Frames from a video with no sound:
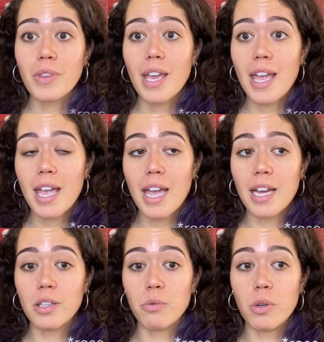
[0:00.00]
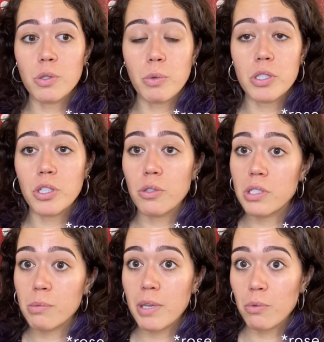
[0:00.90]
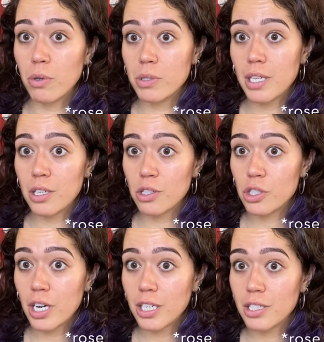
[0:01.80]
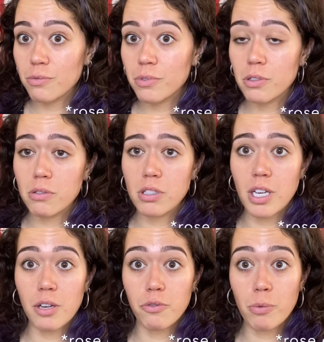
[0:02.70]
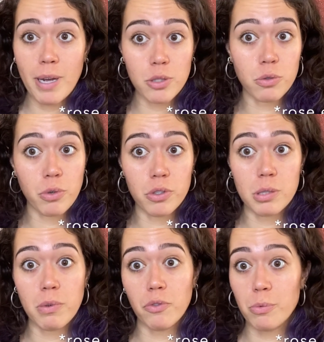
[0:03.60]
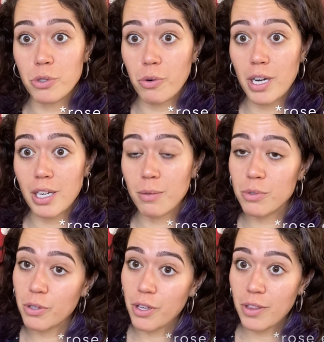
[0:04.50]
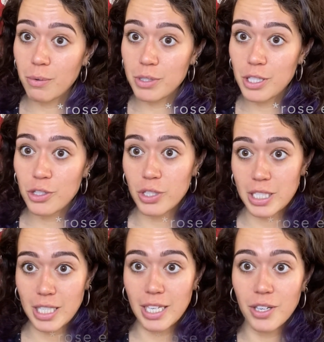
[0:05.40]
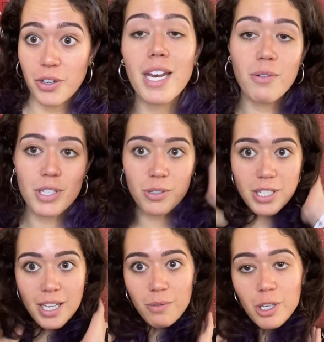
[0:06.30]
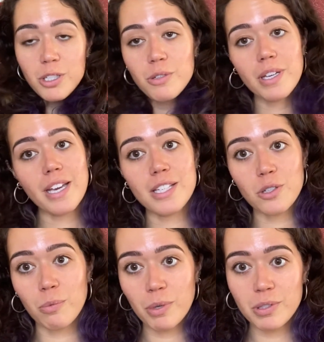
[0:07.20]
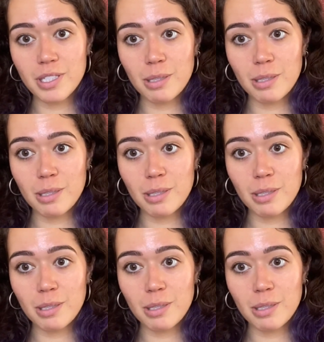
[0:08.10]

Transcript: And the rose ones are used to make rose extract. Not from actual roses, but from geranium. So I thought that was interesting. Anyway, so today we are doing a Scorpio season